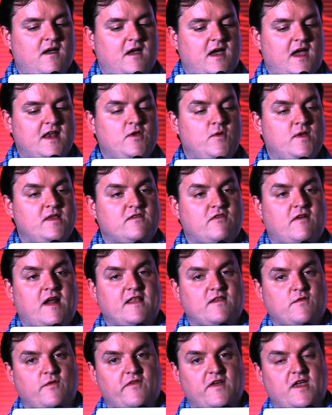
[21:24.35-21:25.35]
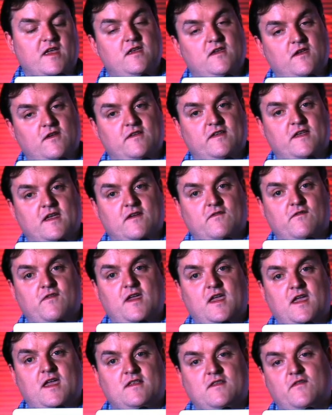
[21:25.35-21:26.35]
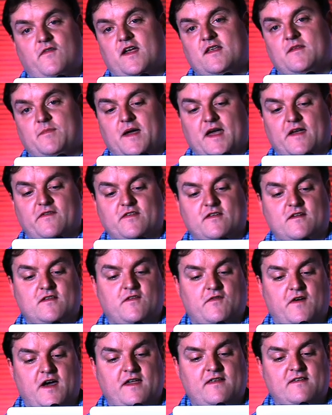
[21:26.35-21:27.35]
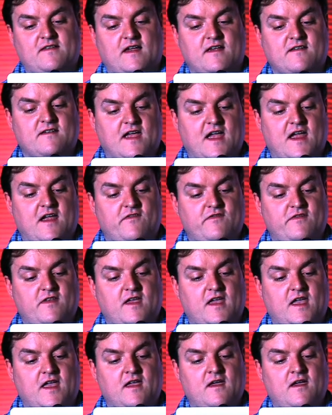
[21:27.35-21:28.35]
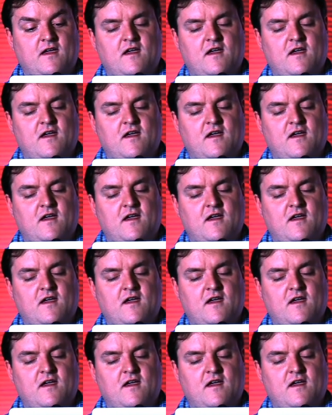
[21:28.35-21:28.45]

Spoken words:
And you interact with it using the device path, so device/AFD.